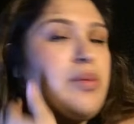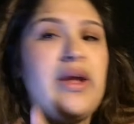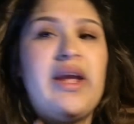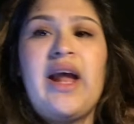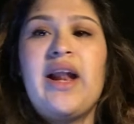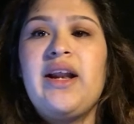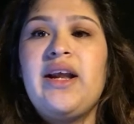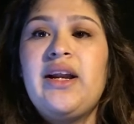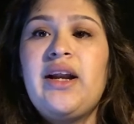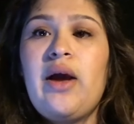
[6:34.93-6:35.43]

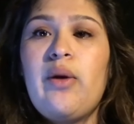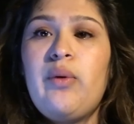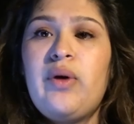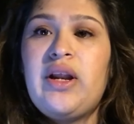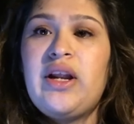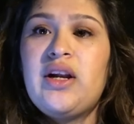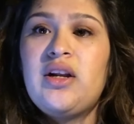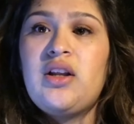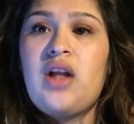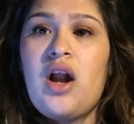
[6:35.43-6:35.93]
Beginning, I would
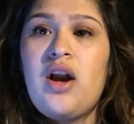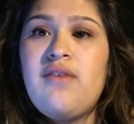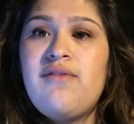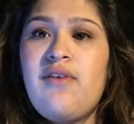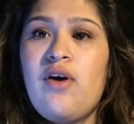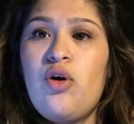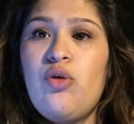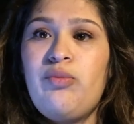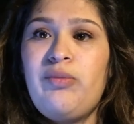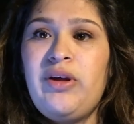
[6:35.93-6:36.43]
eat a lot of
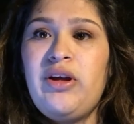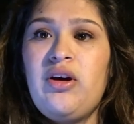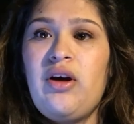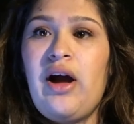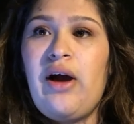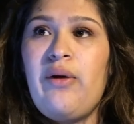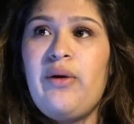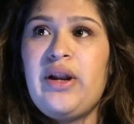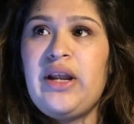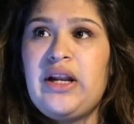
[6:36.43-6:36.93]
oatmeal.
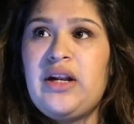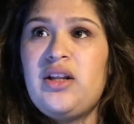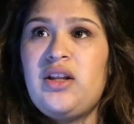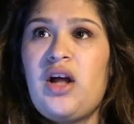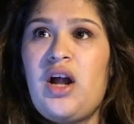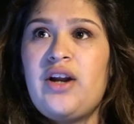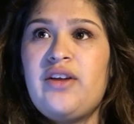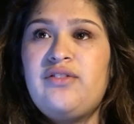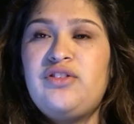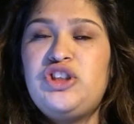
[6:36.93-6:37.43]
I would eat a
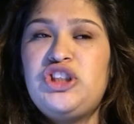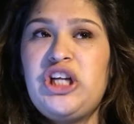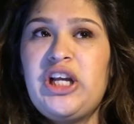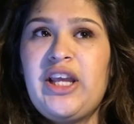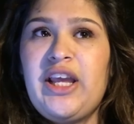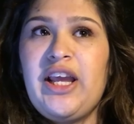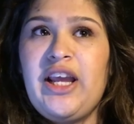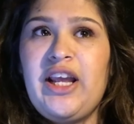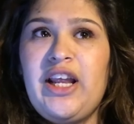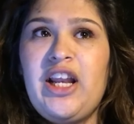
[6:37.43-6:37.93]
lot of
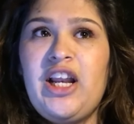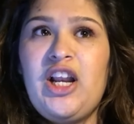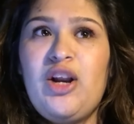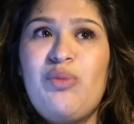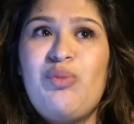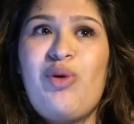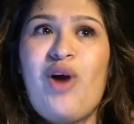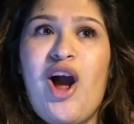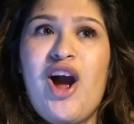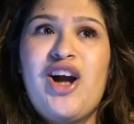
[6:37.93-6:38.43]
chicken,
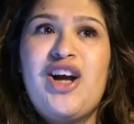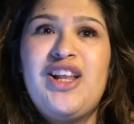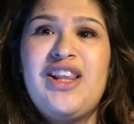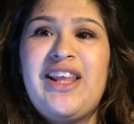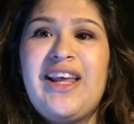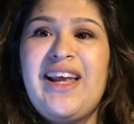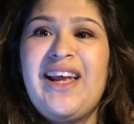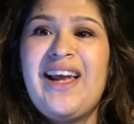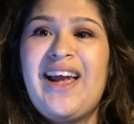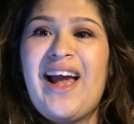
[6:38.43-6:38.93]

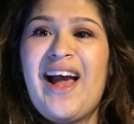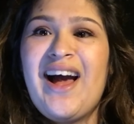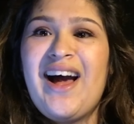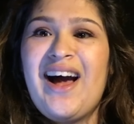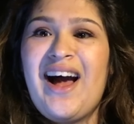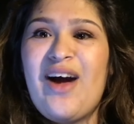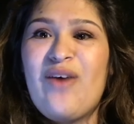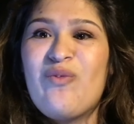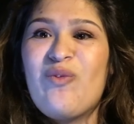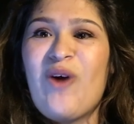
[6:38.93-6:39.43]
broccoli,
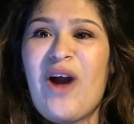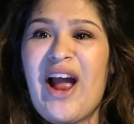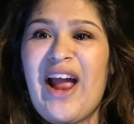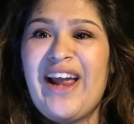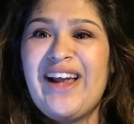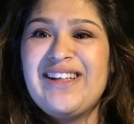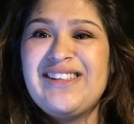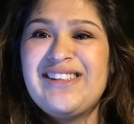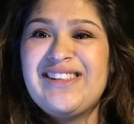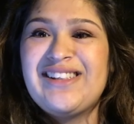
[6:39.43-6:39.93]

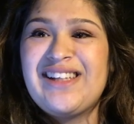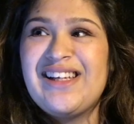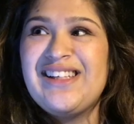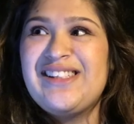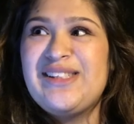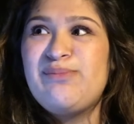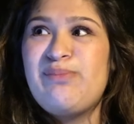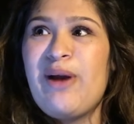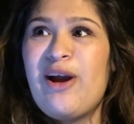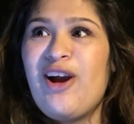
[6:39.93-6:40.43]
rice,
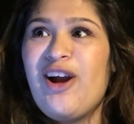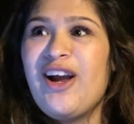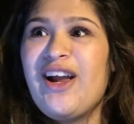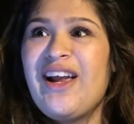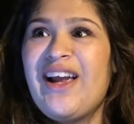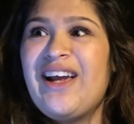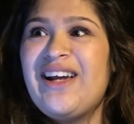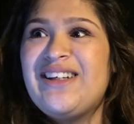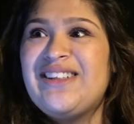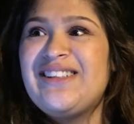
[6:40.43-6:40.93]

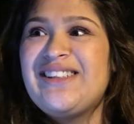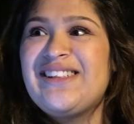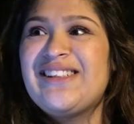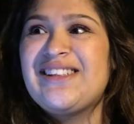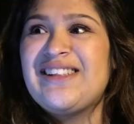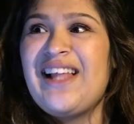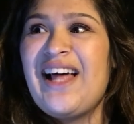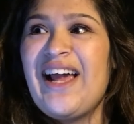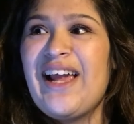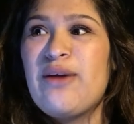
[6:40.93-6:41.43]

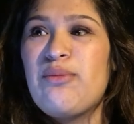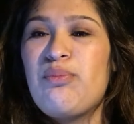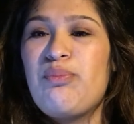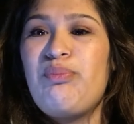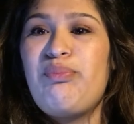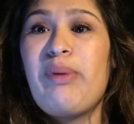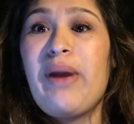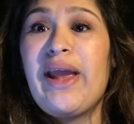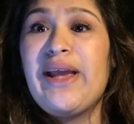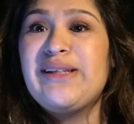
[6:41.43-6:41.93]
asparagus, like
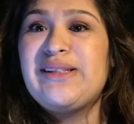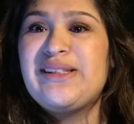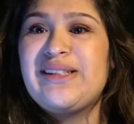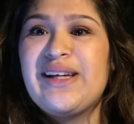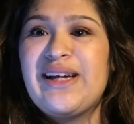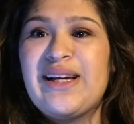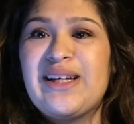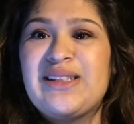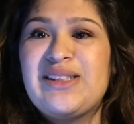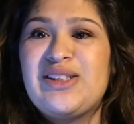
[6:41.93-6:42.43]

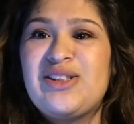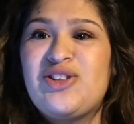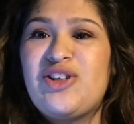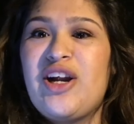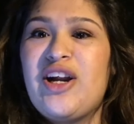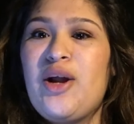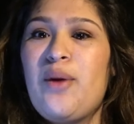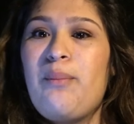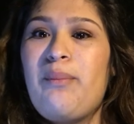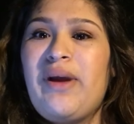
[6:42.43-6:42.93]
basics,
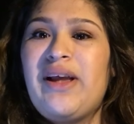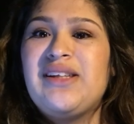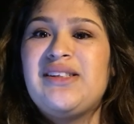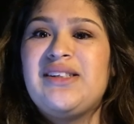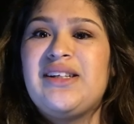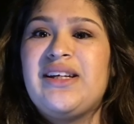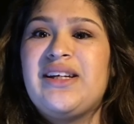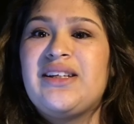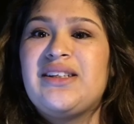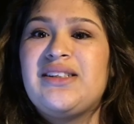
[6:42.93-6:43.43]
straight up
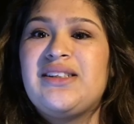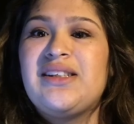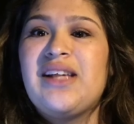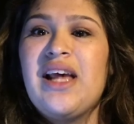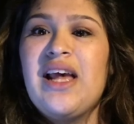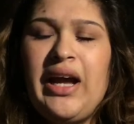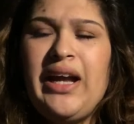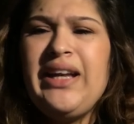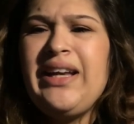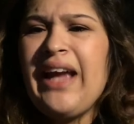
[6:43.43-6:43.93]
basics.
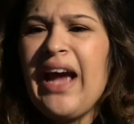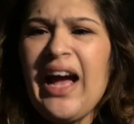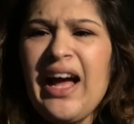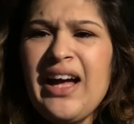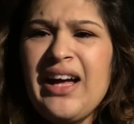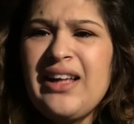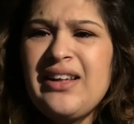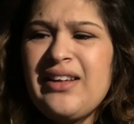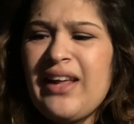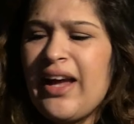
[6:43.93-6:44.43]
And
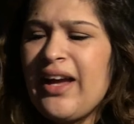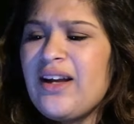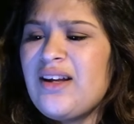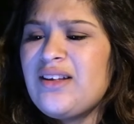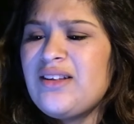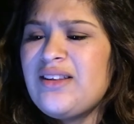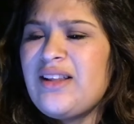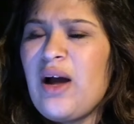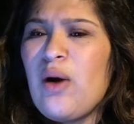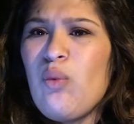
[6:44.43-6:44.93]
yeah, like
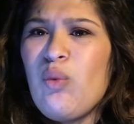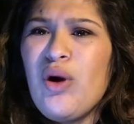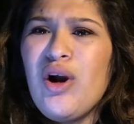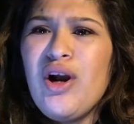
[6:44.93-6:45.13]
that